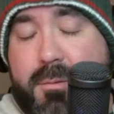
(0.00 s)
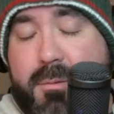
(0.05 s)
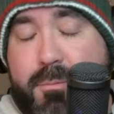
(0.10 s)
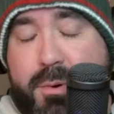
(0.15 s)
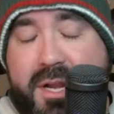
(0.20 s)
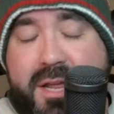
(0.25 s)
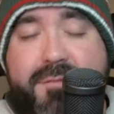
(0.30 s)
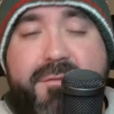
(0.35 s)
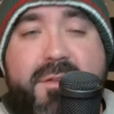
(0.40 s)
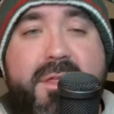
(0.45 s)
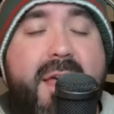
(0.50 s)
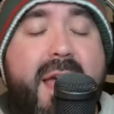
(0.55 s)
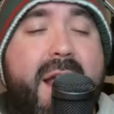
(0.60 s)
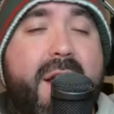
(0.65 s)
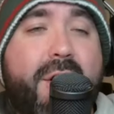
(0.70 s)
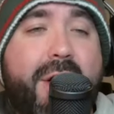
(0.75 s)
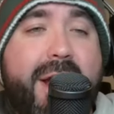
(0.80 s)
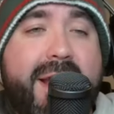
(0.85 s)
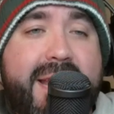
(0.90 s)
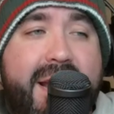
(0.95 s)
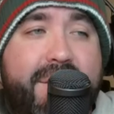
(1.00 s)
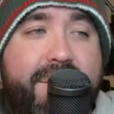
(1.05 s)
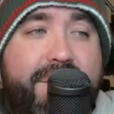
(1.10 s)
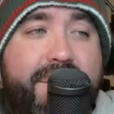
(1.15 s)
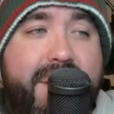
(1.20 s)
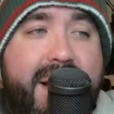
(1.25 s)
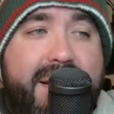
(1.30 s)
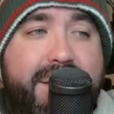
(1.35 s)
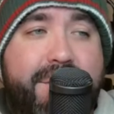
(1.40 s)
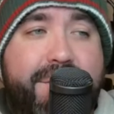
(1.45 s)
but even there,
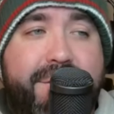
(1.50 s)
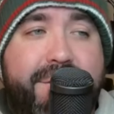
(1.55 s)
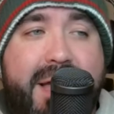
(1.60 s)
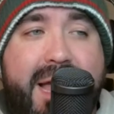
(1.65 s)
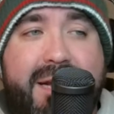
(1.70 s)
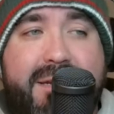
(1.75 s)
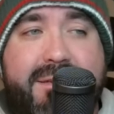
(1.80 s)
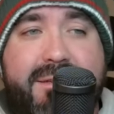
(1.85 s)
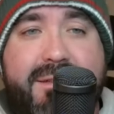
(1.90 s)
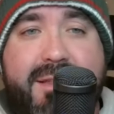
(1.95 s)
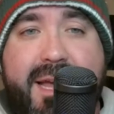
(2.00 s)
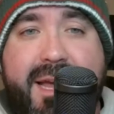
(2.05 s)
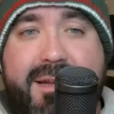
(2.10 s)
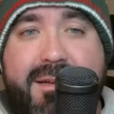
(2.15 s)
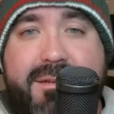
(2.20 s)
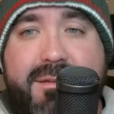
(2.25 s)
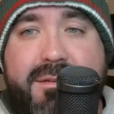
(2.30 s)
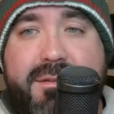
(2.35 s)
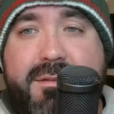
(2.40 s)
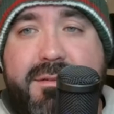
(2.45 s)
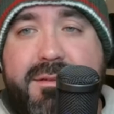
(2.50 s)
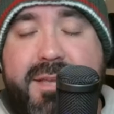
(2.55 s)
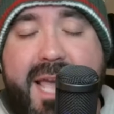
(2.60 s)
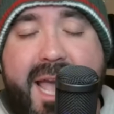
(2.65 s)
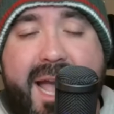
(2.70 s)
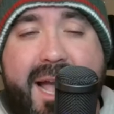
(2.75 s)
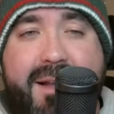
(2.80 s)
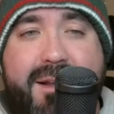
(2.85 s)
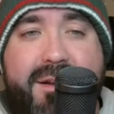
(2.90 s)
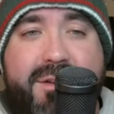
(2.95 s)
identifying the fact that
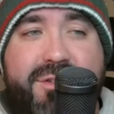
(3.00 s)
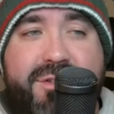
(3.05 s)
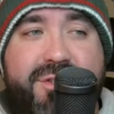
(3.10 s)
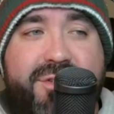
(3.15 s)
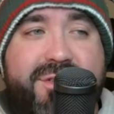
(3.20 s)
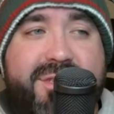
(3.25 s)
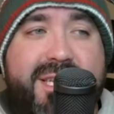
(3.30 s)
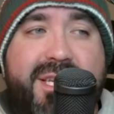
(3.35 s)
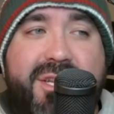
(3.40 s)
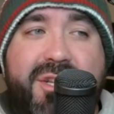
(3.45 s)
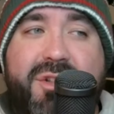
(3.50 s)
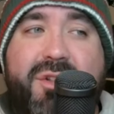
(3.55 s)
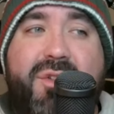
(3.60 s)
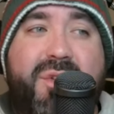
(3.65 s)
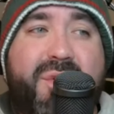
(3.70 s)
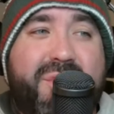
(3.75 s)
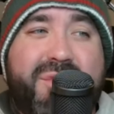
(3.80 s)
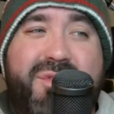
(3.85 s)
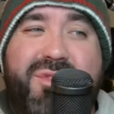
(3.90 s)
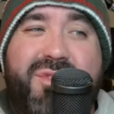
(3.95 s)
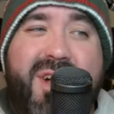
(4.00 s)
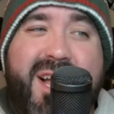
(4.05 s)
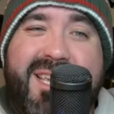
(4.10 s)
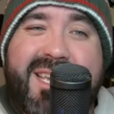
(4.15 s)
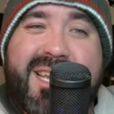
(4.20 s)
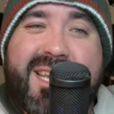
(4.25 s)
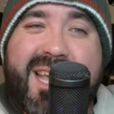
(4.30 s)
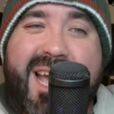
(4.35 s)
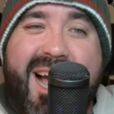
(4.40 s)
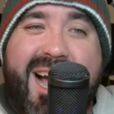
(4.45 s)
Kahkonen just didn't look like
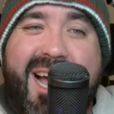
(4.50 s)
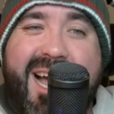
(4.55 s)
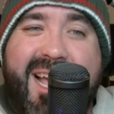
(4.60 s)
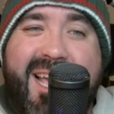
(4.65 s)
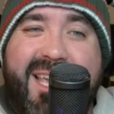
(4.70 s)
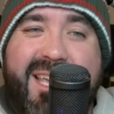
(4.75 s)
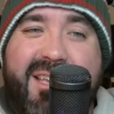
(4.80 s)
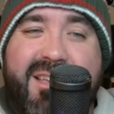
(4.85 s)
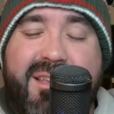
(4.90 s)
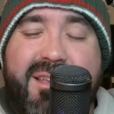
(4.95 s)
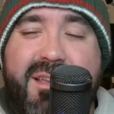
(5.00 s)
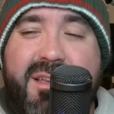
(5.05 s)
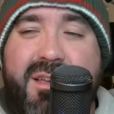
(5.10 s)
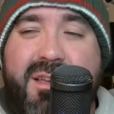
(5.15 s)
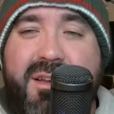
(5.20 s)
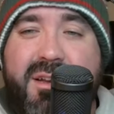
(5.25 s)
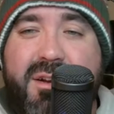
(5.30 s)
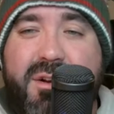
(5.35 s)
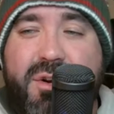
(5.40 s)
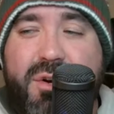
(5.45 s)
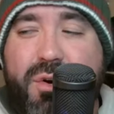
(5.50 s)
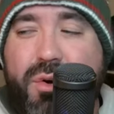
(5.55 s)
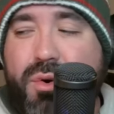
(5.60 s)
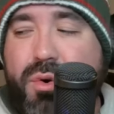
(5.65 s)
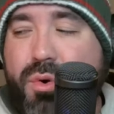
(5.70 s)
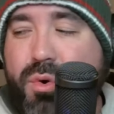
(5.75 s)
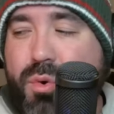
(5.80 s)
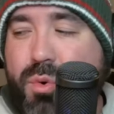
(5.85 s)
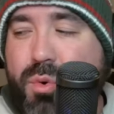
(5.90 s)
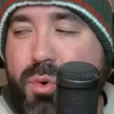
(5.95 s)
a guy
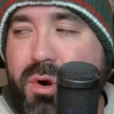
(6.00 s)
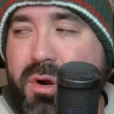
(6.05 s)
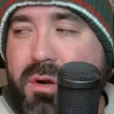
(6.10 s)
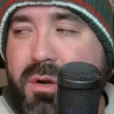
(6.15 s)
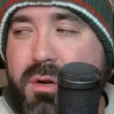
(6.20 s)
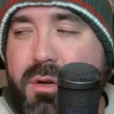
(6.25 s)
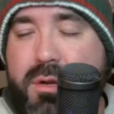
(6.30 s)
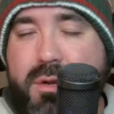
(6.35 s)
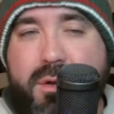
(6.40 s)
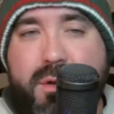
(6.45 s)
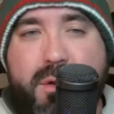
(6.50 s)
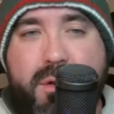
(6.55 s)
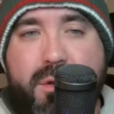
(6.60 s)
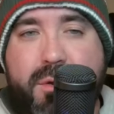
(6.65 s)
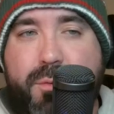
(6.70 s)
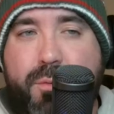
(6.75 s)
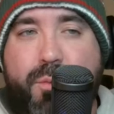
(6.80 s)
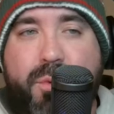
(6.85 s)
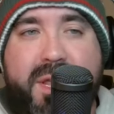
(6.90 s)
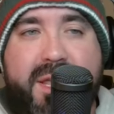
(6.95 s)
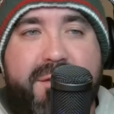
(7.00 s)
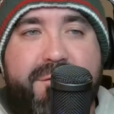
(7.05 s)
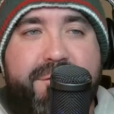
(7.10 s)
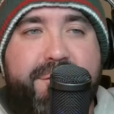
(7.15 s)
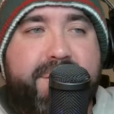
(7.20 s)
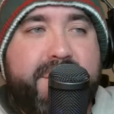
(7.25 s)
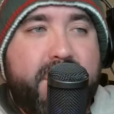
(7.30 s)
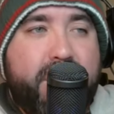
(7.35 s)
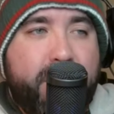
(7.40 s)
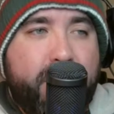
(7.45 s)
who we
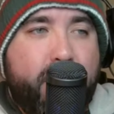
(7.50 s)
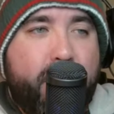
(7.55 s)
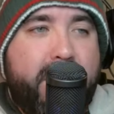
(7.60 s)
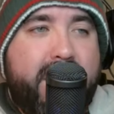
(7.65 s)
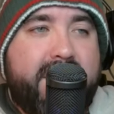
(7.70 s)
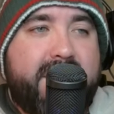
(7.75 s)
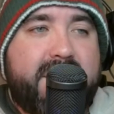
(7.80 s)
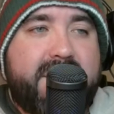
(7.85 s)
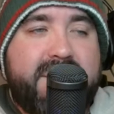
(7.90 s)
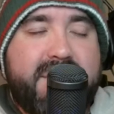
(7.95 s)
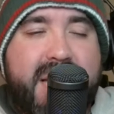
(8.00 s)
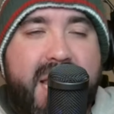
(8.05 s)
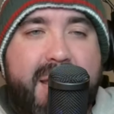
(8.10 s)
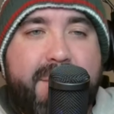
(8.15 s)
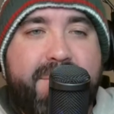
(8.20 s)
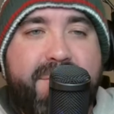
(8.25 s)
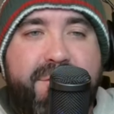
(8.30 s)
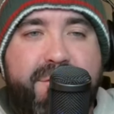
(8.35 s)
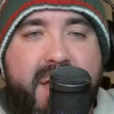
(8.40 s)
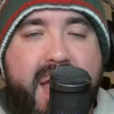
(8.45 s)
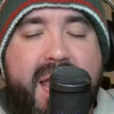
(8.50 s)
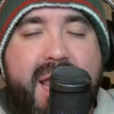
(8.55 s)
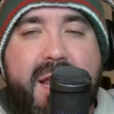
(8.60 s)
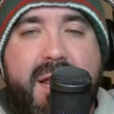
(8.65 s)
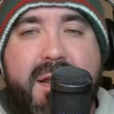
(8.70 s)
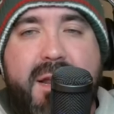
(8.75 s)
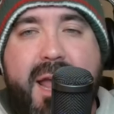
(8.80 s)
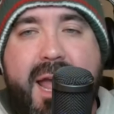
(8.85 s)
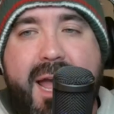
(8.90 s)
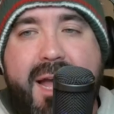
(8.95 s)
view in the same
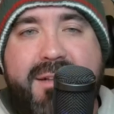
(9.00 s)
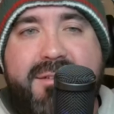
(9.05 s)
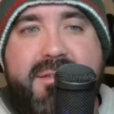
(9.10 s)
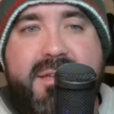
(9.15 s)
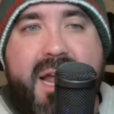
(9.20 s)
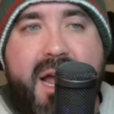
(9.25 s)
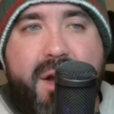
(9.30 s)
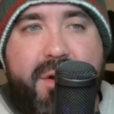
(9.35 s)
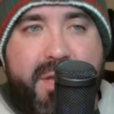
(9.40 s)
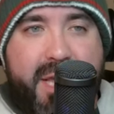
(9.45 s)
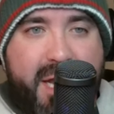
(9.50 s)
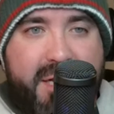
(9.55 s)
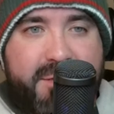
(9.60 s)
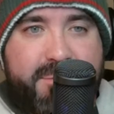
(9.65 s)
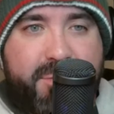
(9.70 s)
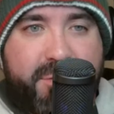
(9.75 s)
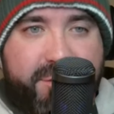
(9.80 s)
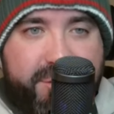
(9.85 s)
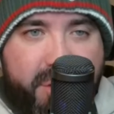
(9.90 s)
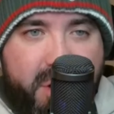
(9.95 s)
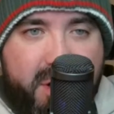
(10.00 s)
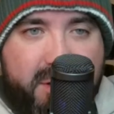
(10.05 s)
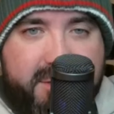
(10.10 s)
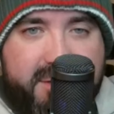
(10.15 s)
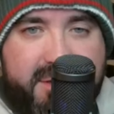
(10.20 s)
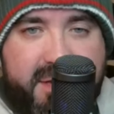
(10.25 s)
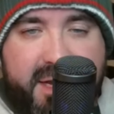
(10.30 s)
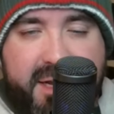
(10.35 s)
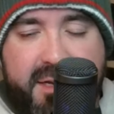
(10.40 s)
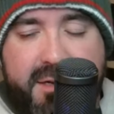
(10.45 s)
vein as now Jesper
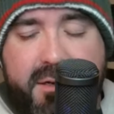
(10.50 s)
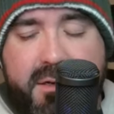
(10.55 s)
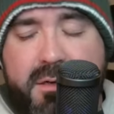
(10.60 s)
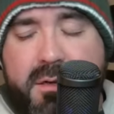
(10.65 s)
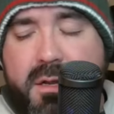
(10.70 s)
Wallstedt,